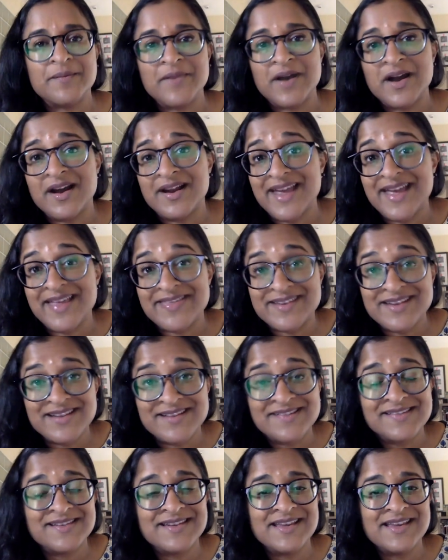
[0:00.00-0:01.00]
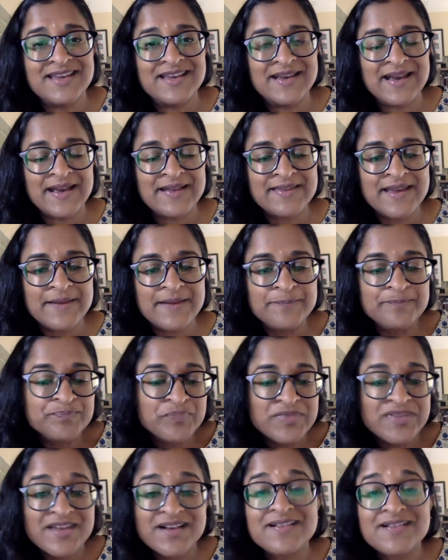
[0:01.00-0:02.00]
Um, on ethnicity, and then
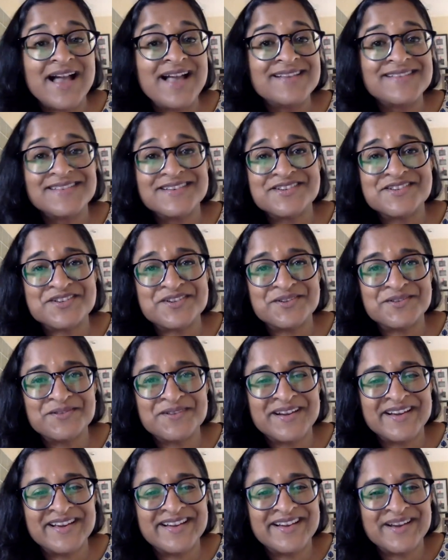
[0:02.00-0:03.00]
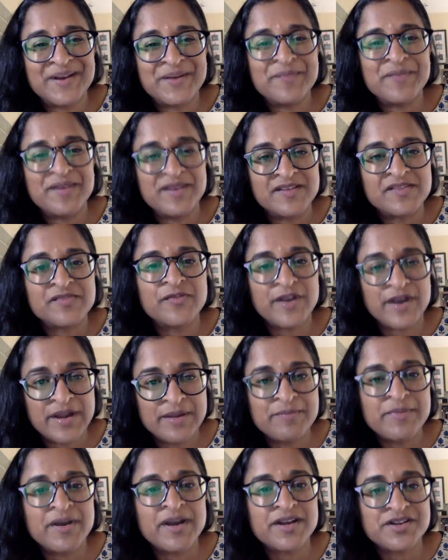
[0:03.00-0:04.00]
the class issue, right, um, is
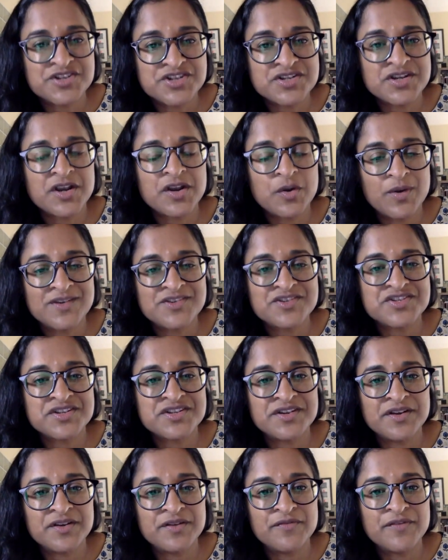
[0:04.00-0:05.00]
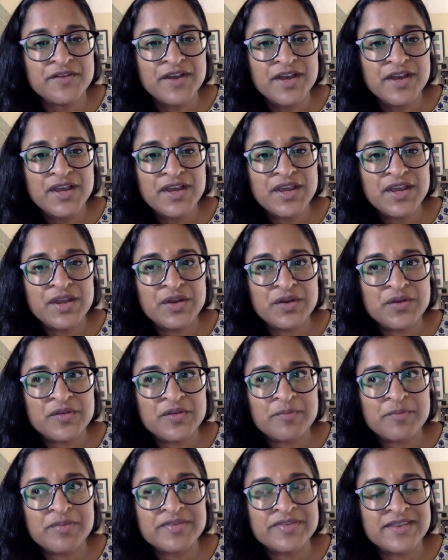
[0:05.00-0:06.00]
very much a question of, you know,
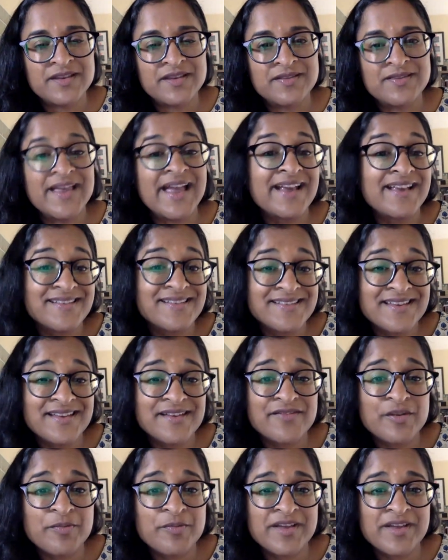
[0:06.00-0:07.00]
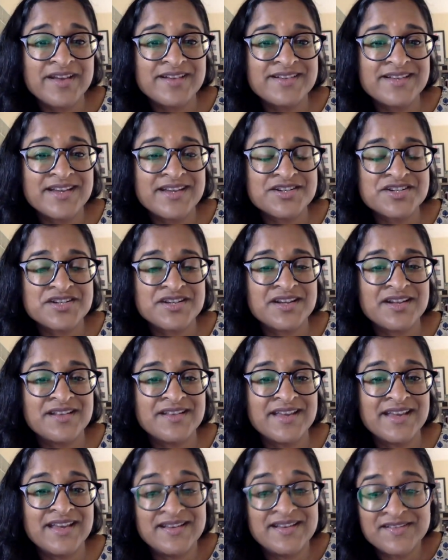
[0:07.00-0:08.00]
the the legacy of the plantation,
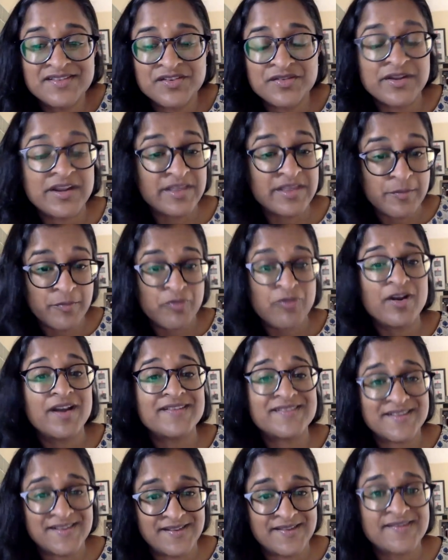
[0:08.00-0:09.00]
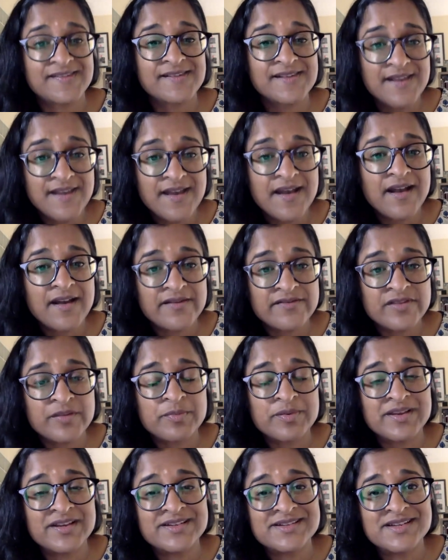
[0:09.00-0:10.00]
the history and the presence of
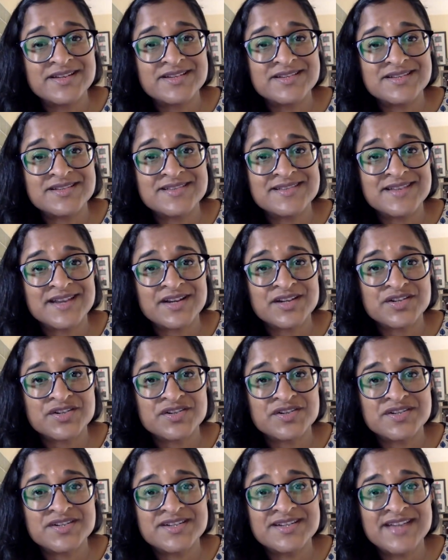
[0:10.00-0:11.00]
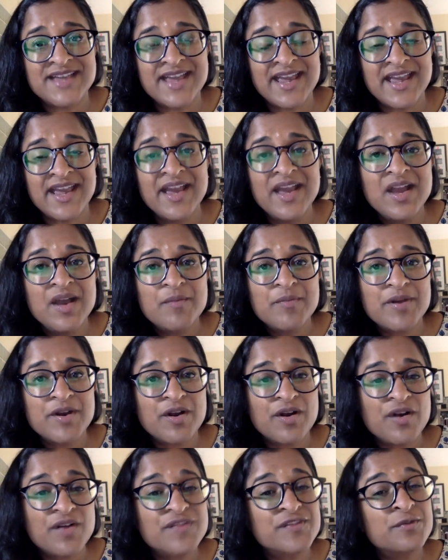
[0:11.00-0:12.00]
the plantation sector today, but
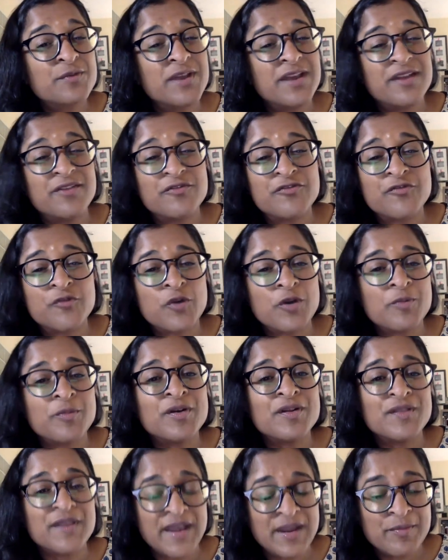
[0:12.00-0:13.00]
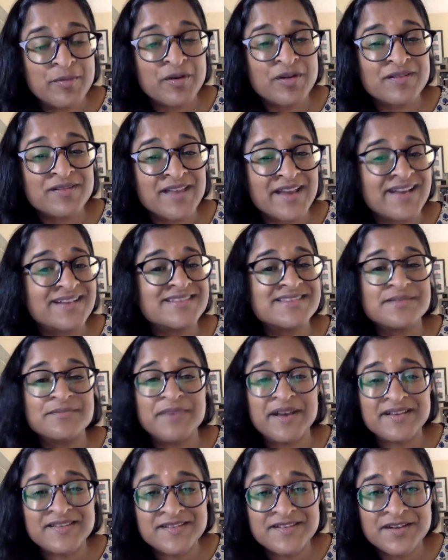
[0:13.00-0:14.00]
also informal labor like
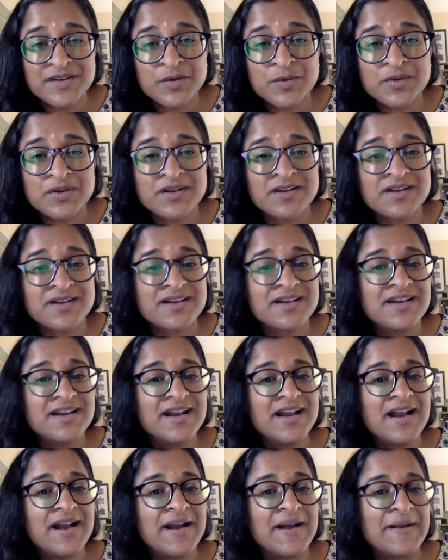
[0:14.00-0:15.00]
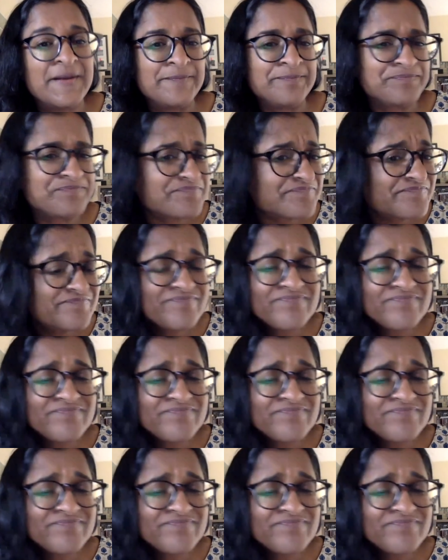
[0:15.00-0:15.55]
domestic work, um,